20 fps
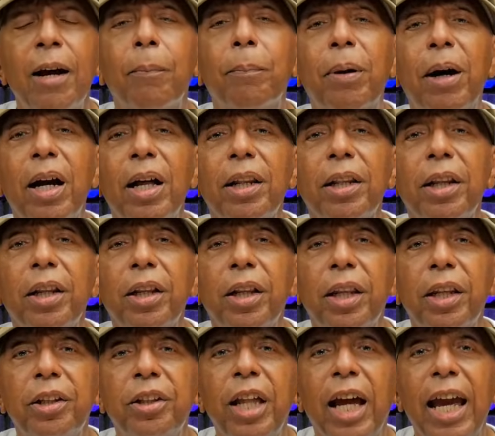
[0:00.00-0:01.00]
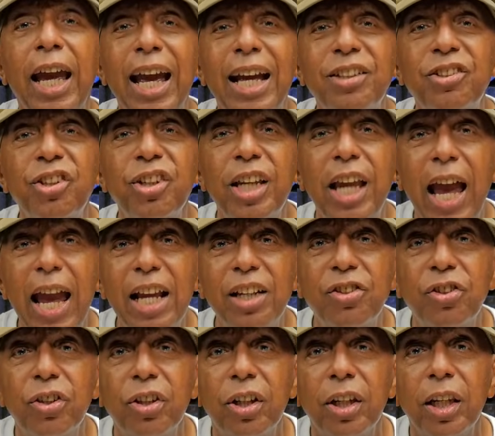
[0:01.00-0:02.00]
But the
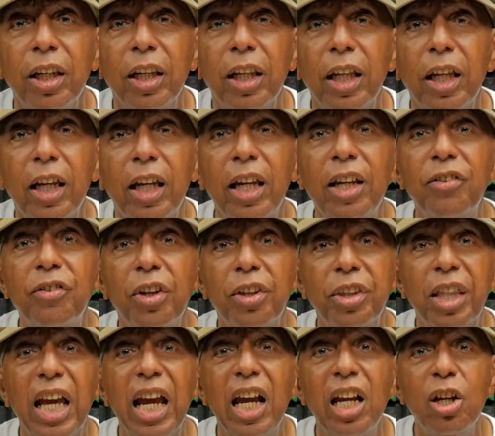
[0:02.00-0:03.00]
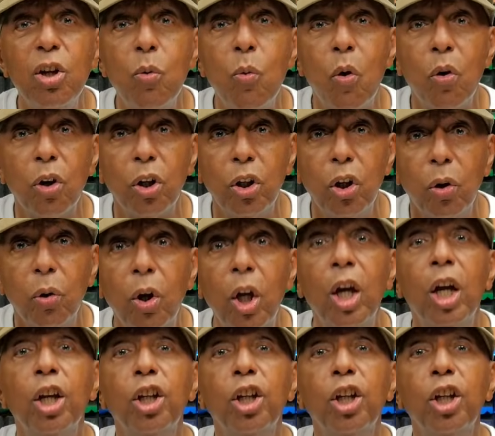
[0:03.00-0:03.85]
education is the thing you want to do.